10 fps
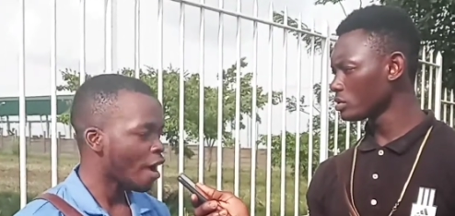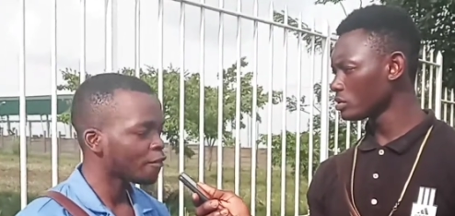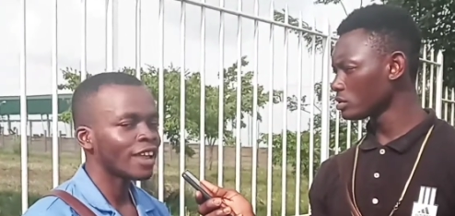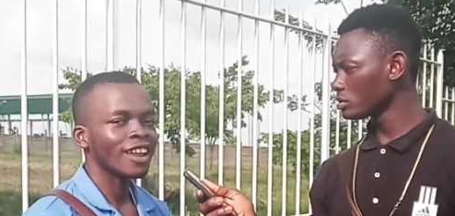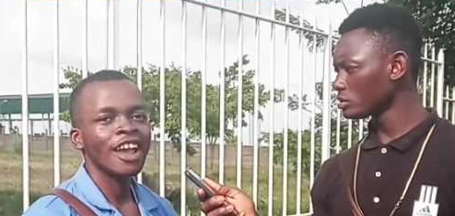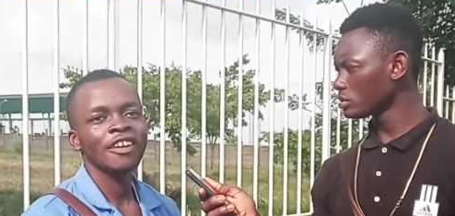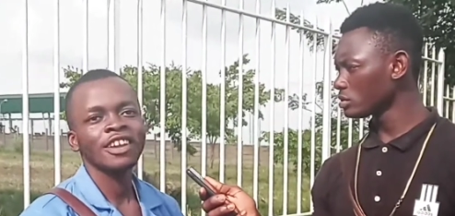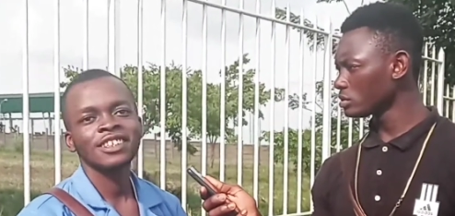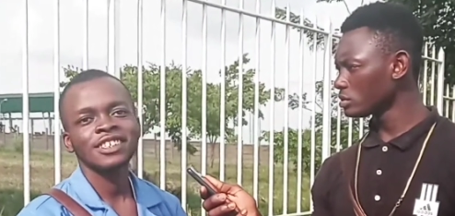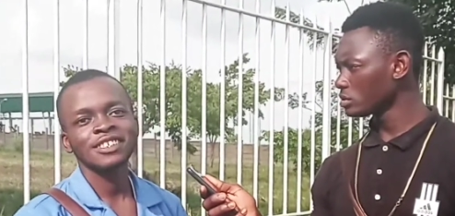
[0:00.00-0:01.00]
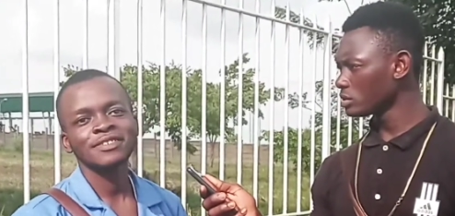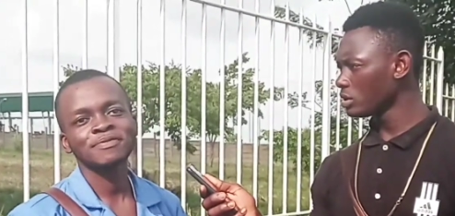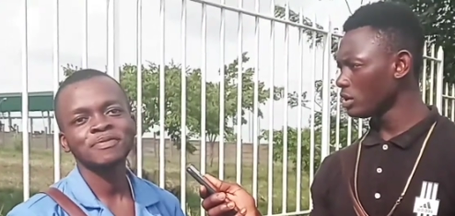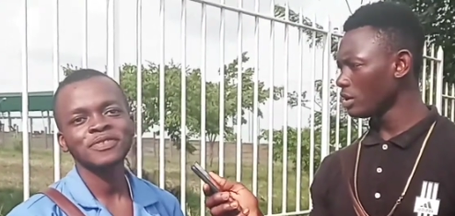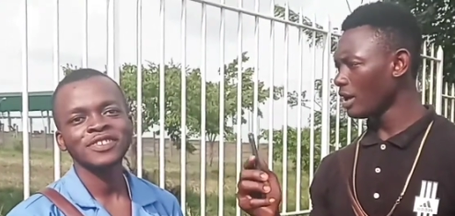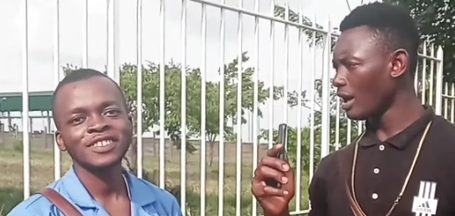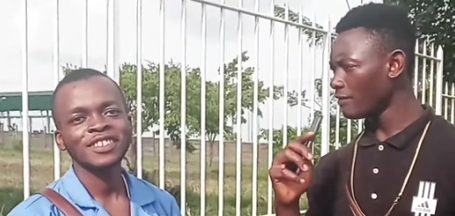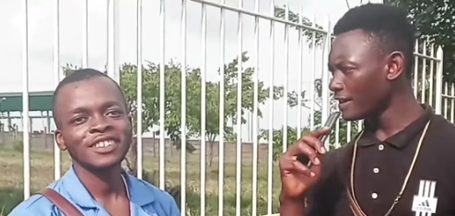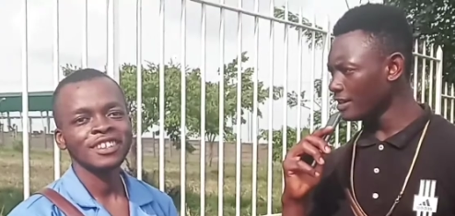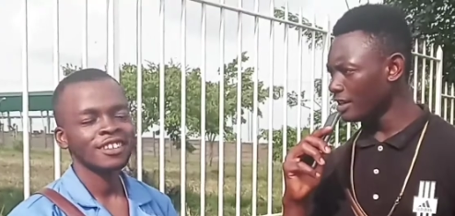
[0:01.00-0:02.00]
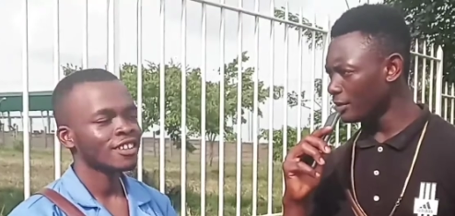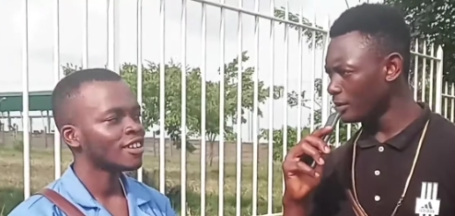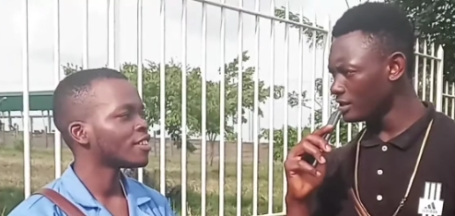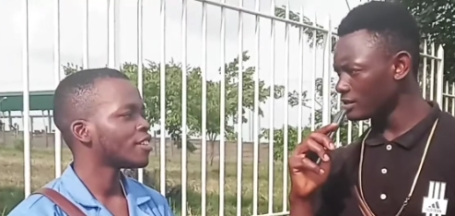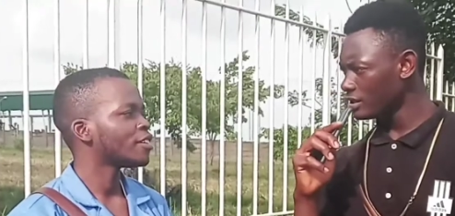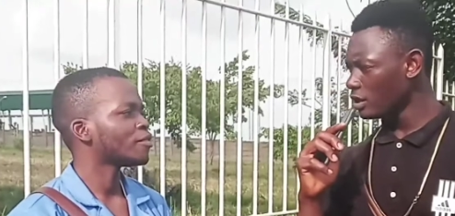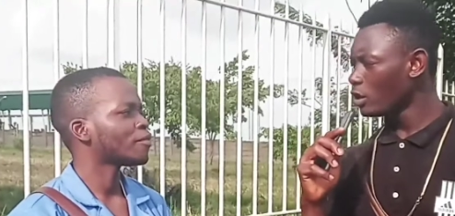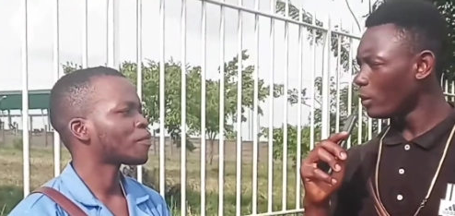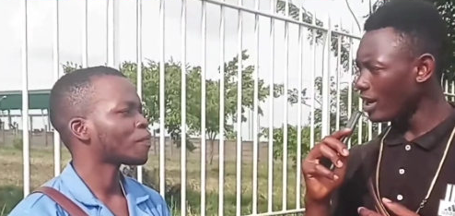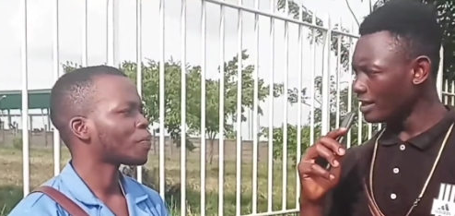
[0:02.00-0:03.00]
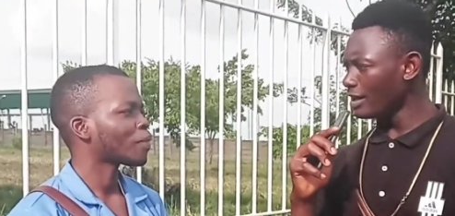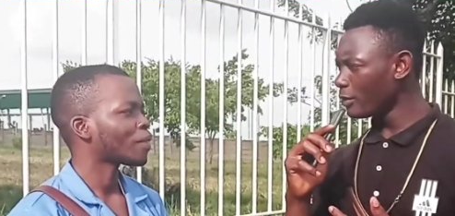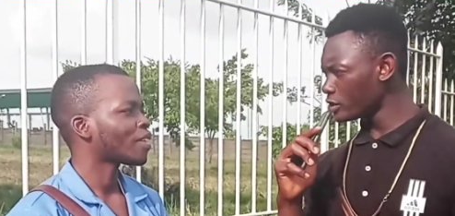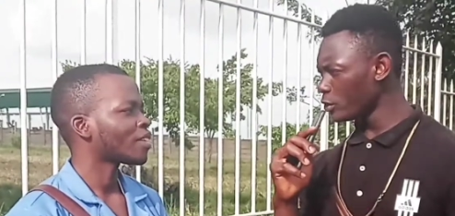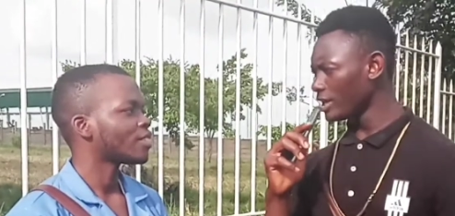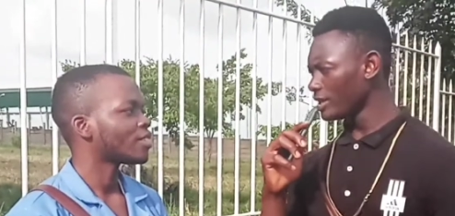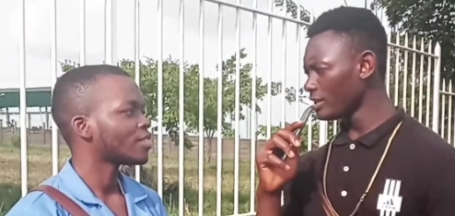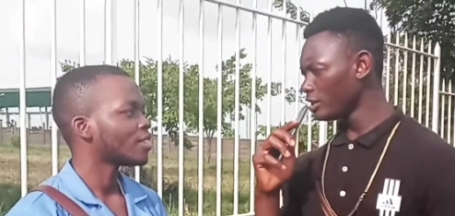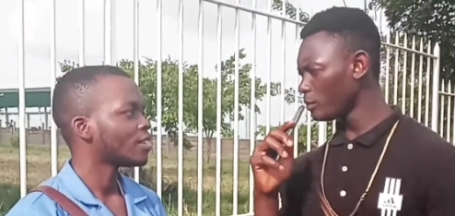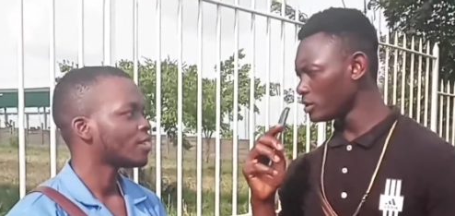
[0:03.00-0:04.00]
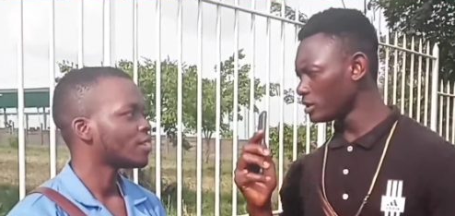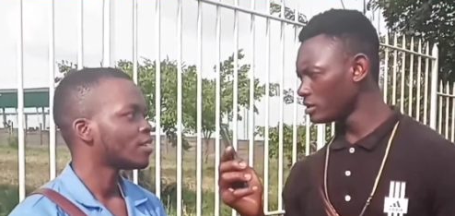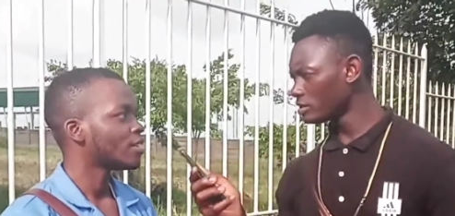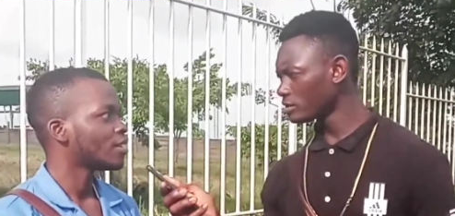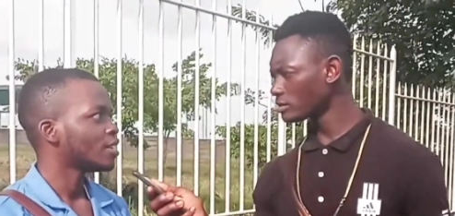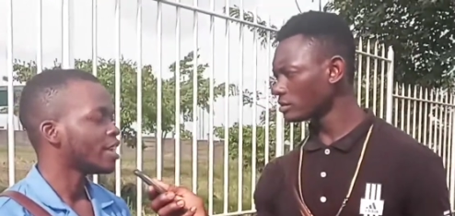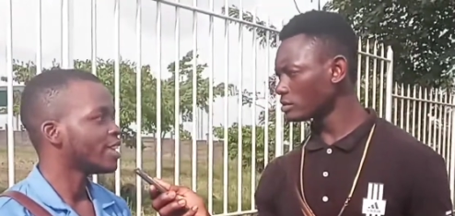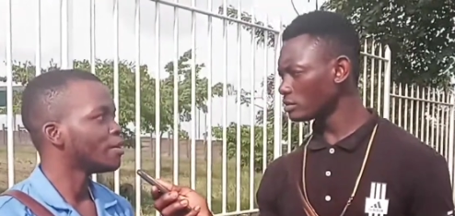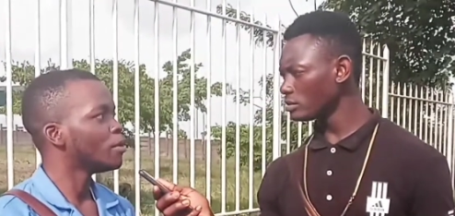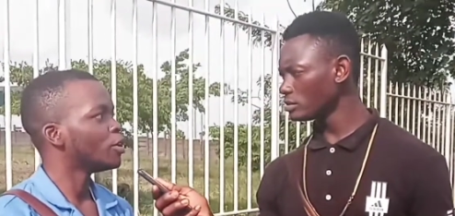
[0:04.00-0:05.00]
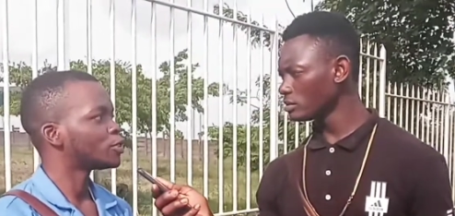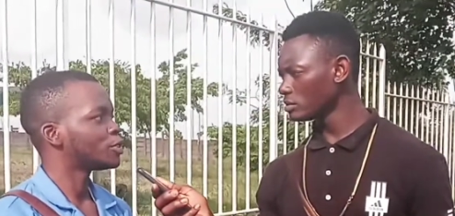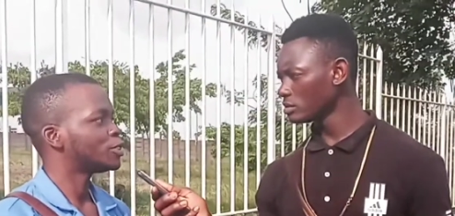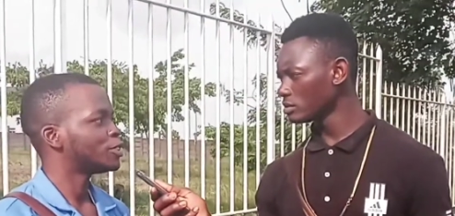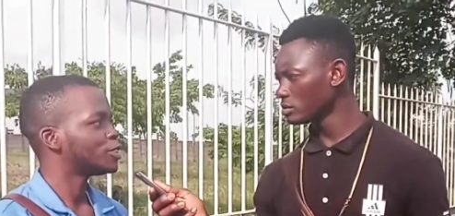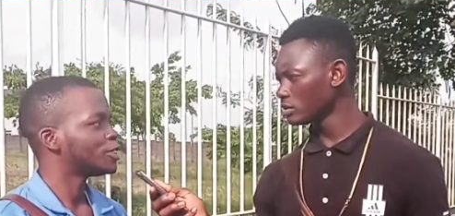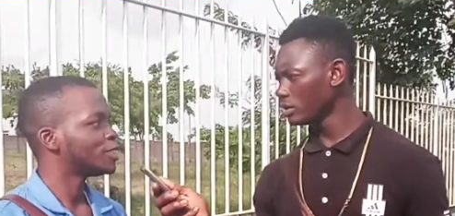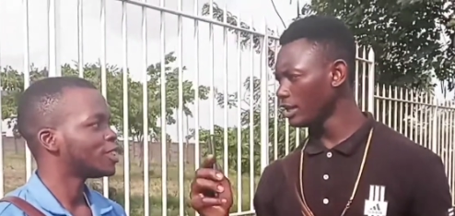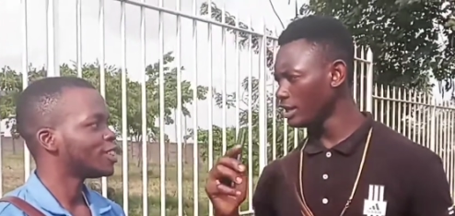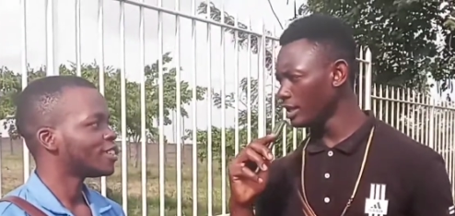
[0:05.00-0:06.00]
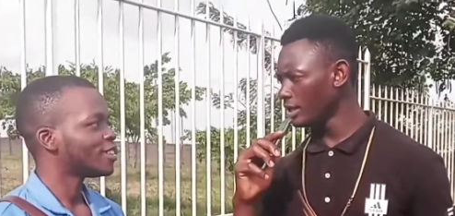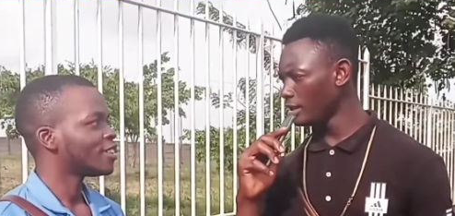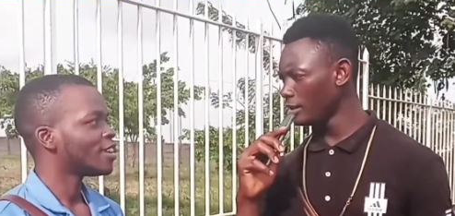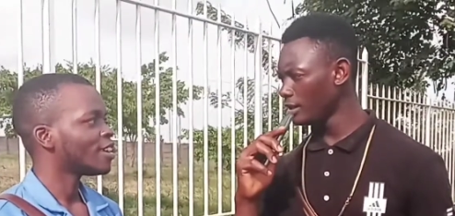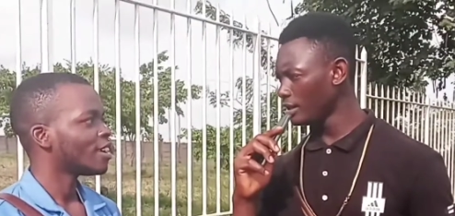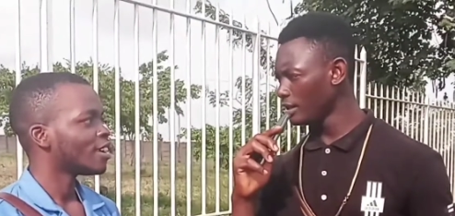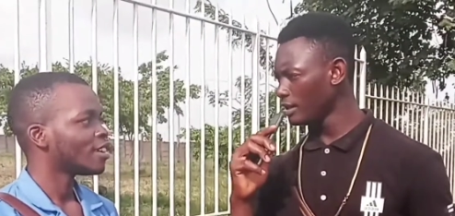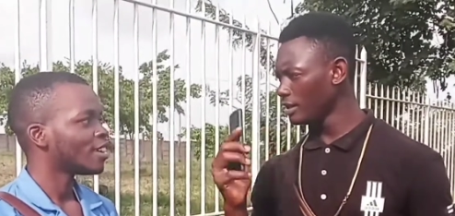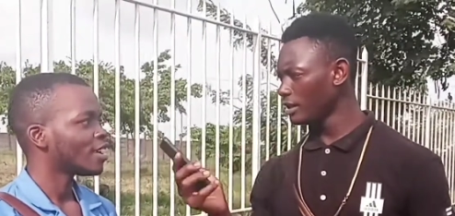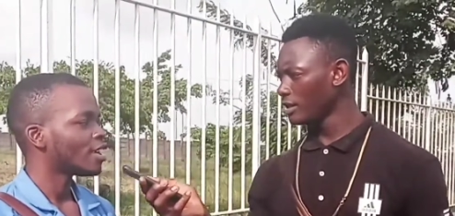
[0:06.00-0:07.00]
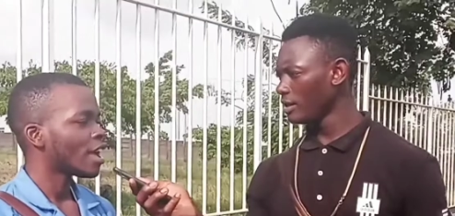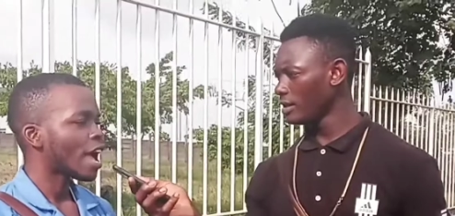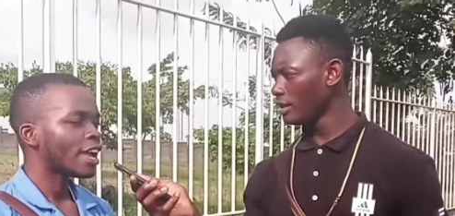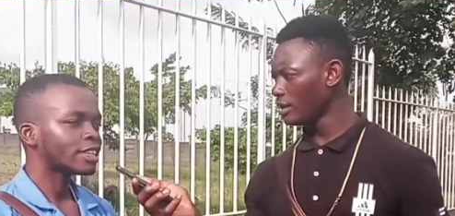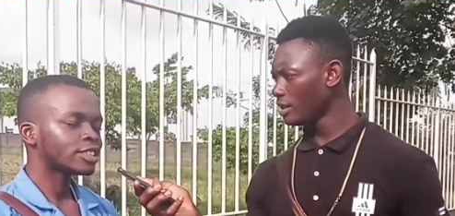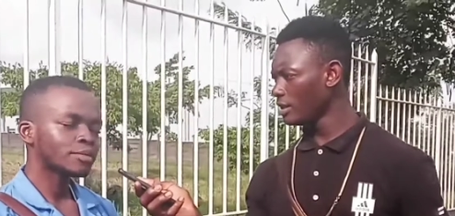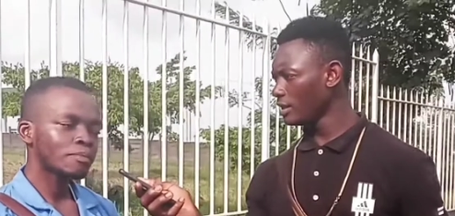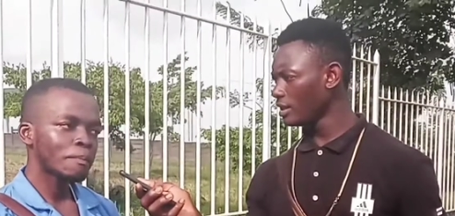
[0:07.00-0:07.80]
Speaker 1: after the larynx. What?
Speaker 2: After the larynx. Yeah. Where are the larynx located in the body?
Speaker 1: In the mouth.
Speaker 2: In the at